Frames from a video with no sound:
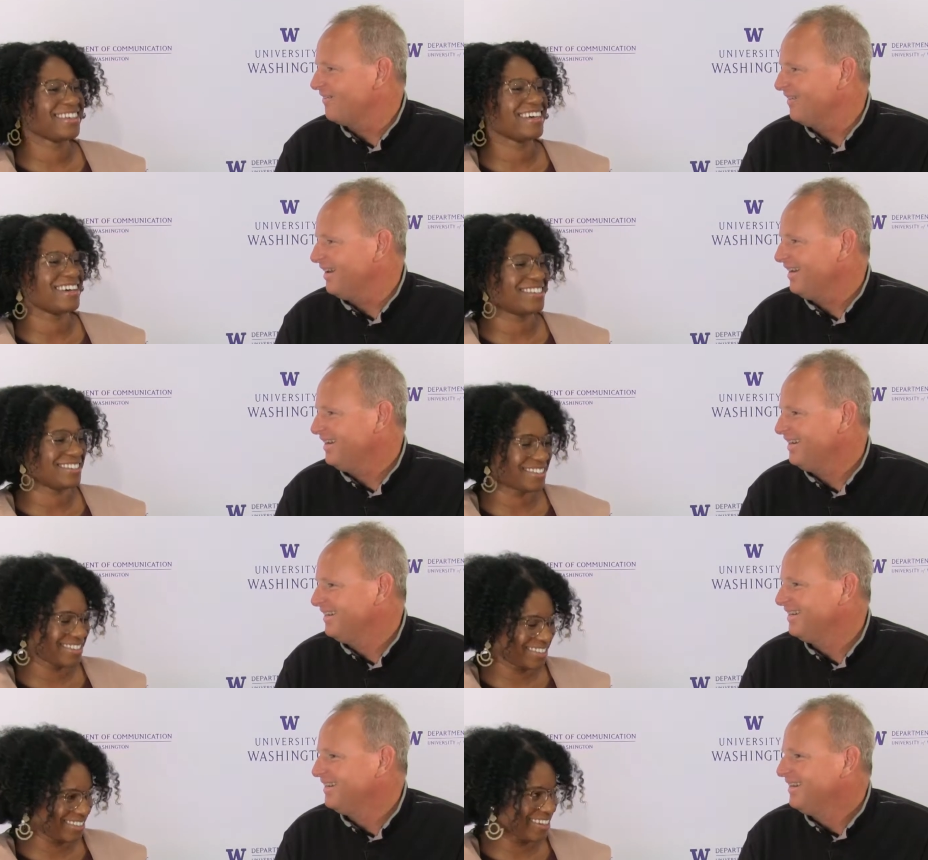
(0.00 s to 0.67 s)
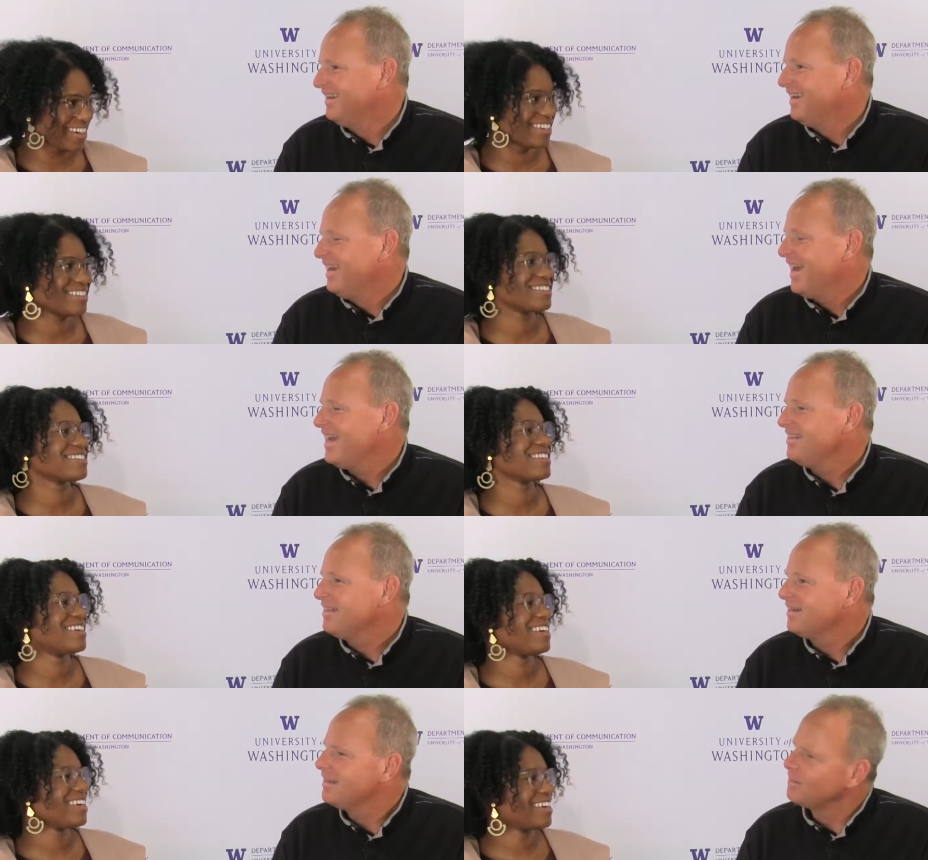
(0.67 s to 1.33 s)
Speaker 1: yes. right? Yes. And
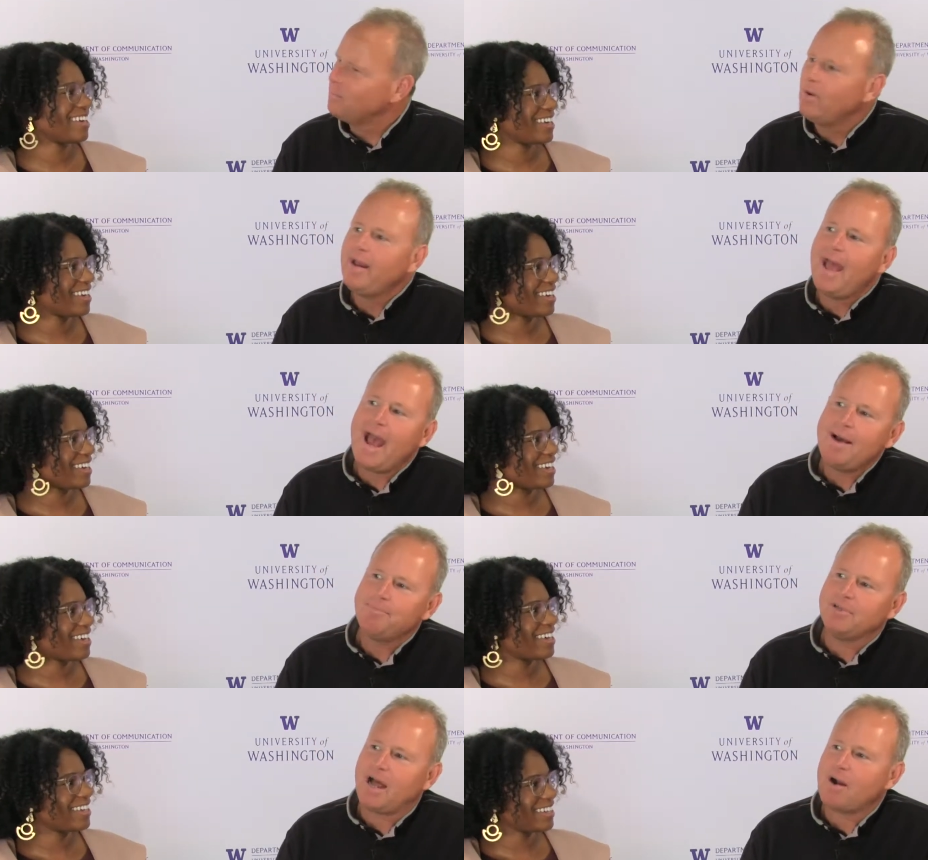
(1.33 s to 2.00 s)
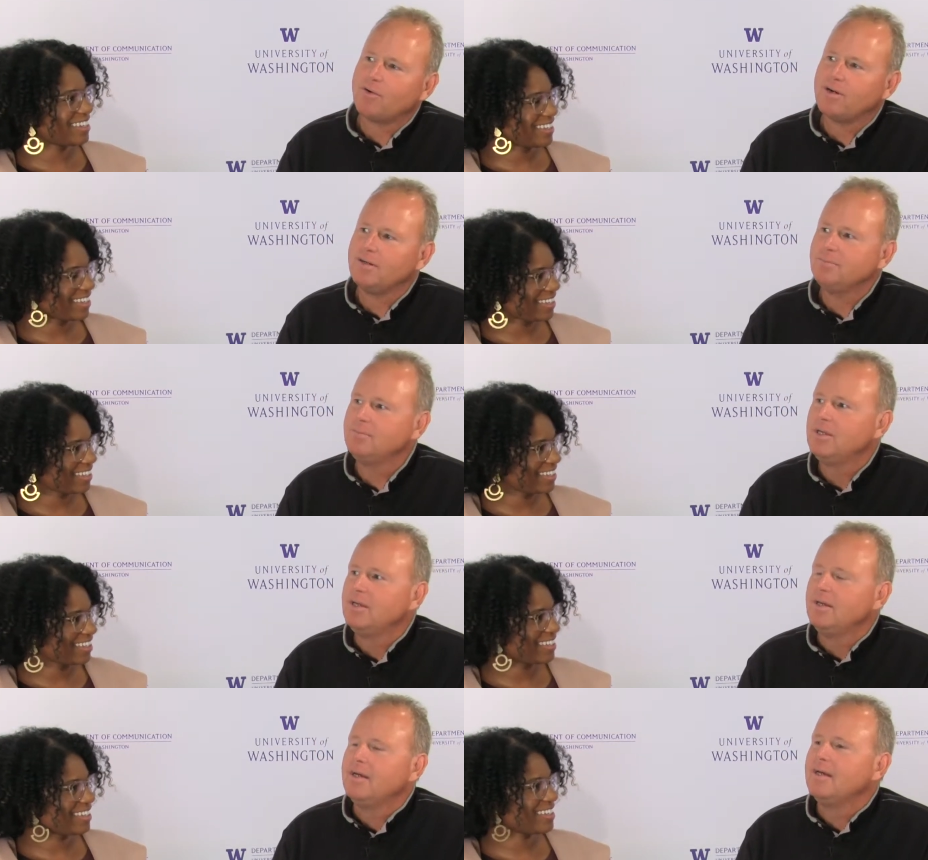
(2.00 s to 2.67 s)
then they're like, "What happened? How come?"
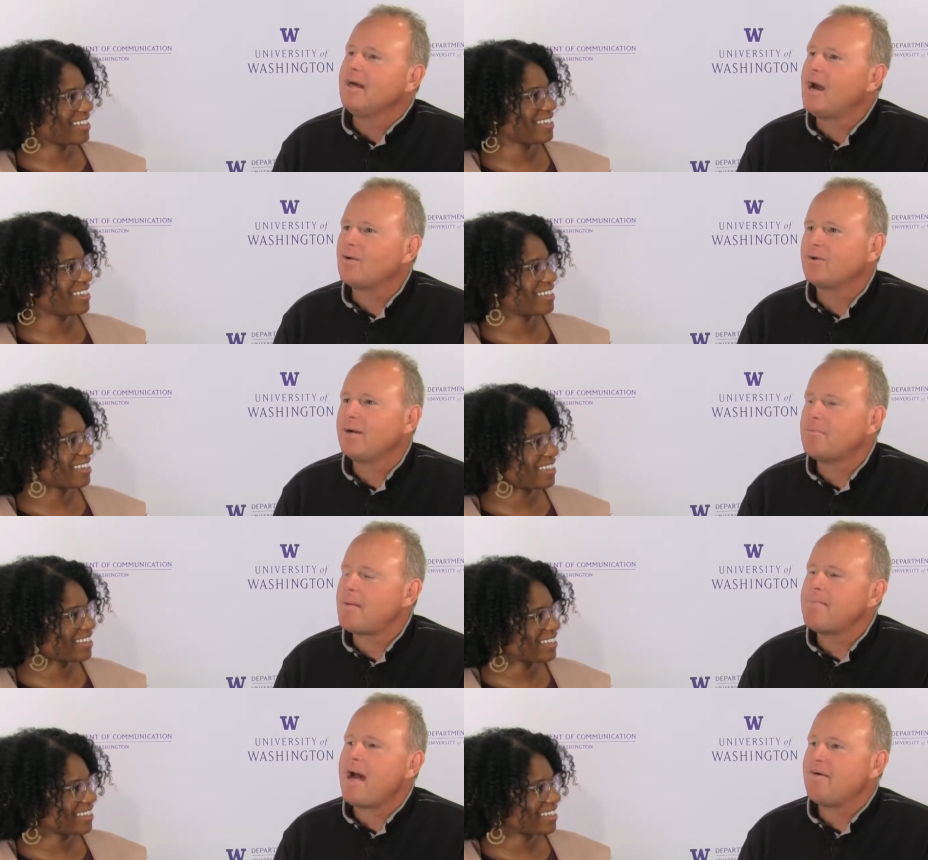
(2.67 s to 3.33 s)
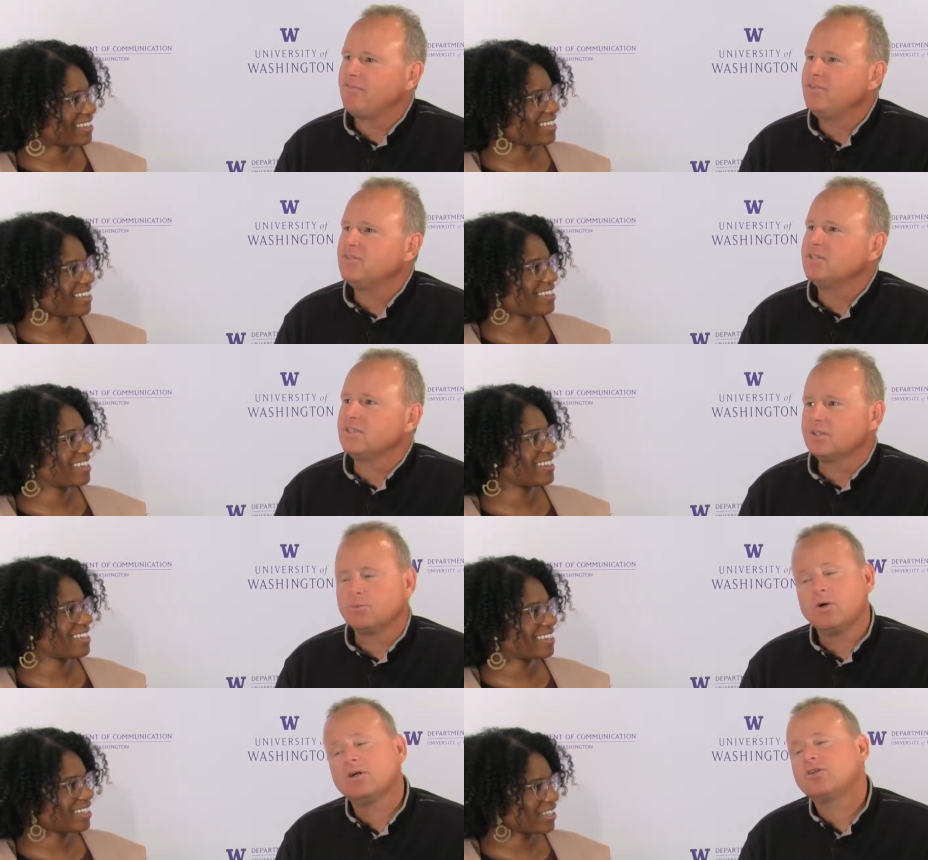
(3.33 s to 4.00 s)
how come I'm not feeling good?
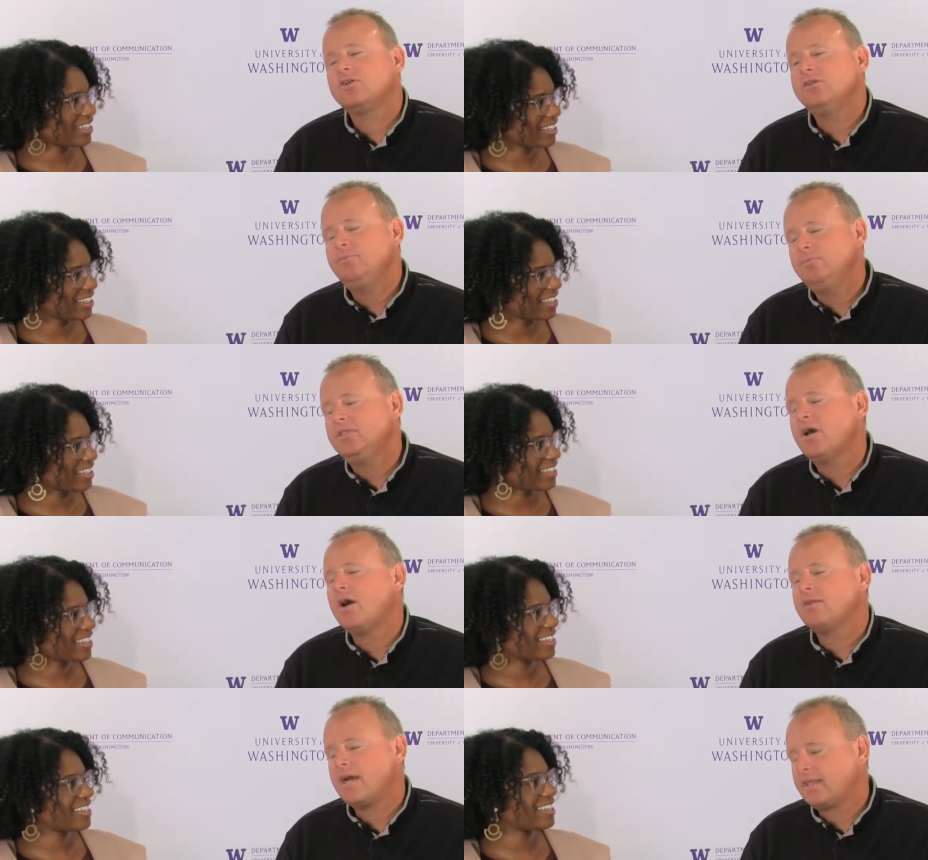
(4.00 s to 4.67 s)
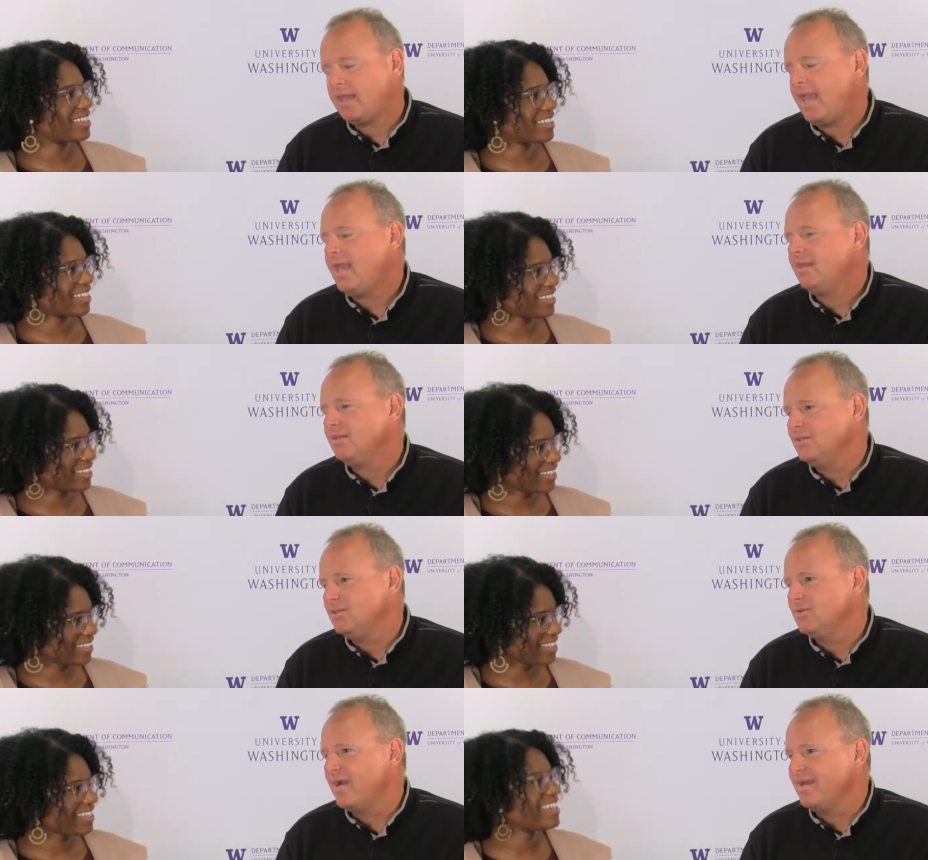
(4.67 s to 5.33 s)
Well, it could be all that candy
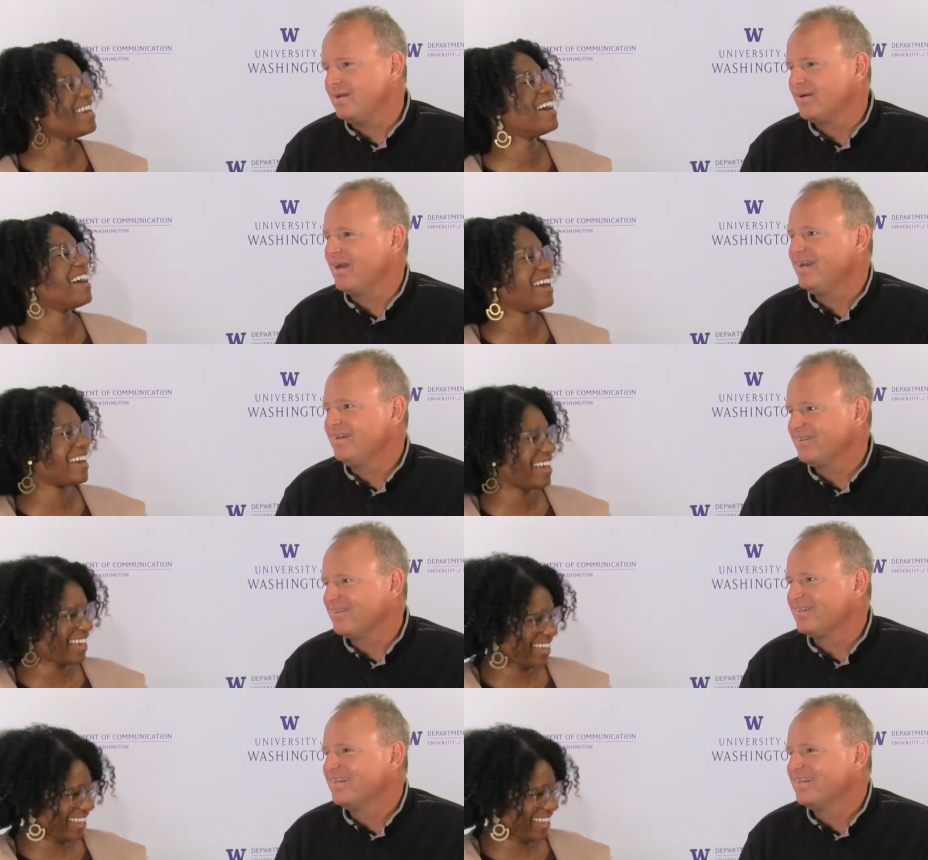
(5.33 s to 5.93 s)
you ate, right? Or,